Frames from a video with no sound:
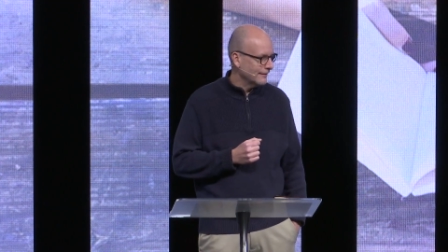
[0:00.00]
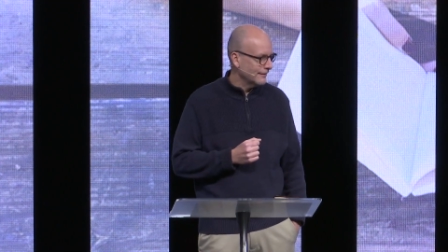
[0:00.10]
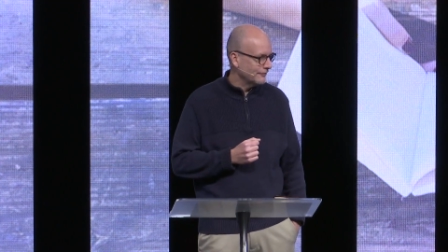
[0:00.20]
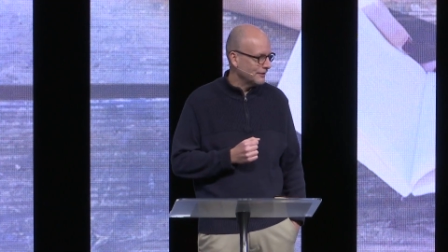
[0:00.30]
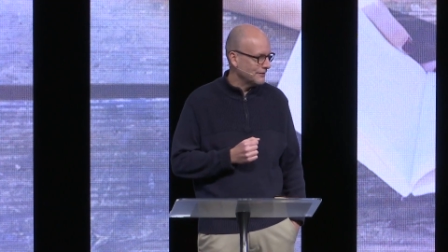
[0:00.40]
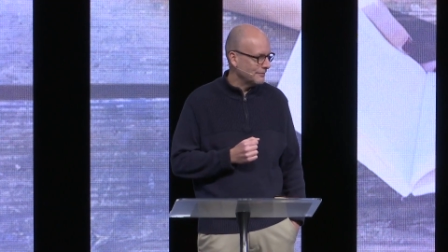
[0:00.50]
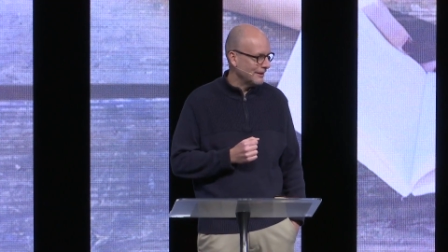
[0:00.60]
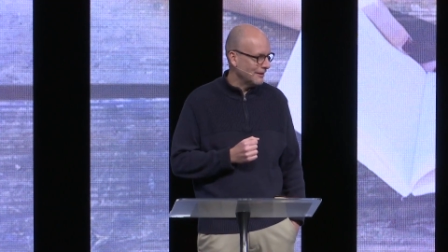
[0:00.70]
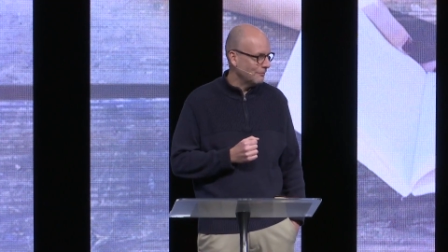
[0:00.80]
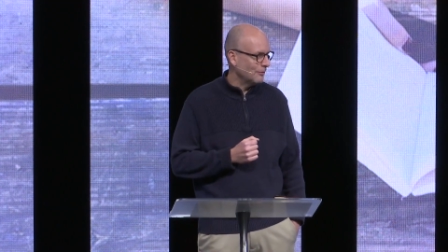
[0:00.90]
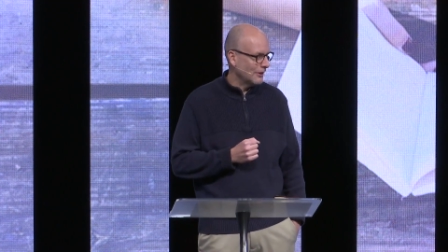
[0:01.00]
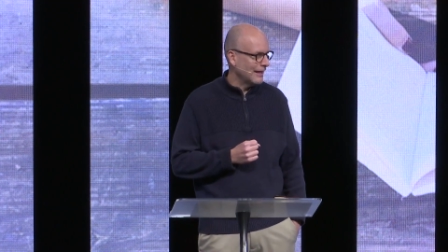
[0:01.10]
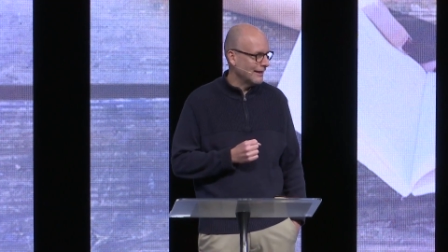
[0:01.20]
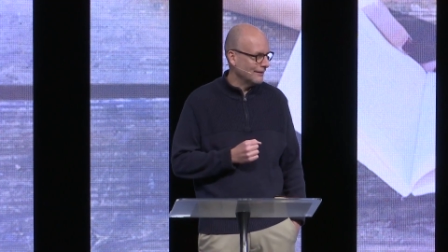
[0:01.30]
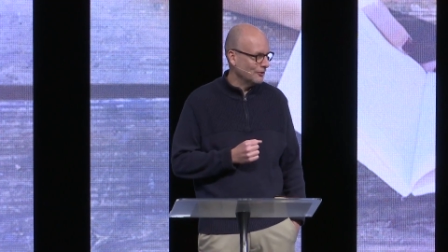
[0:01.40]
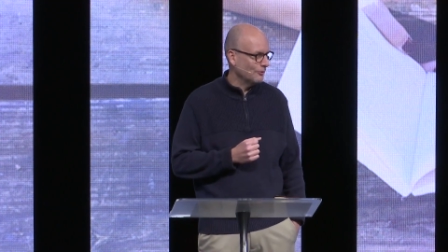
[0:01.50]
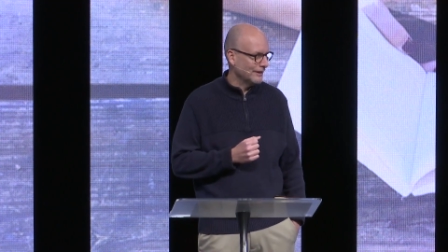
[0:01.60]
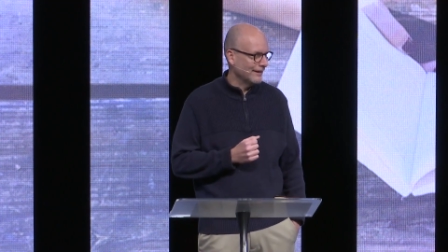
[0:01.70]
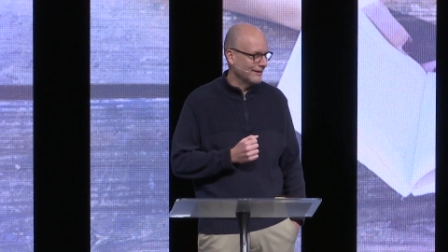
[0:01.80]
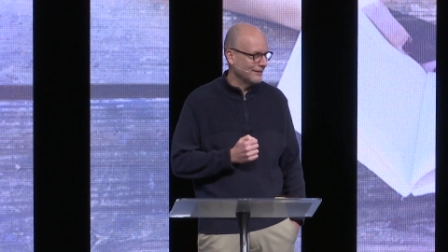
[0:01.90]
You ever seen somebody humble brag? You know what
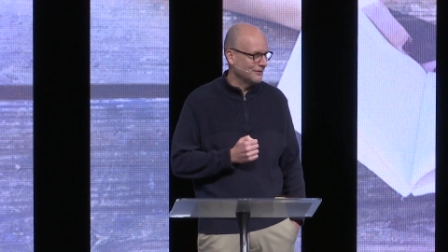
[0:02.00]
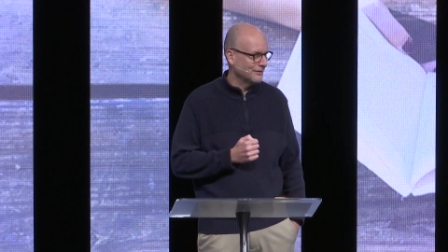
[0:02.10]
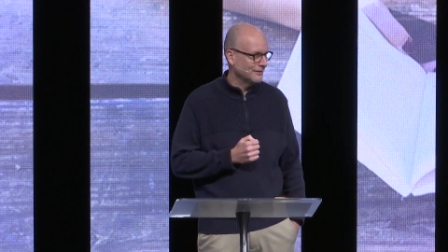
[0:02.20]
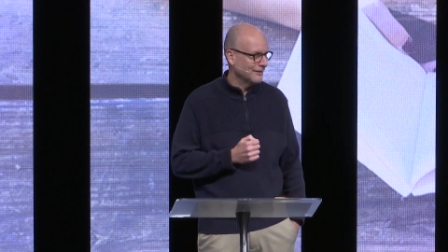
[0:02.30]
that is.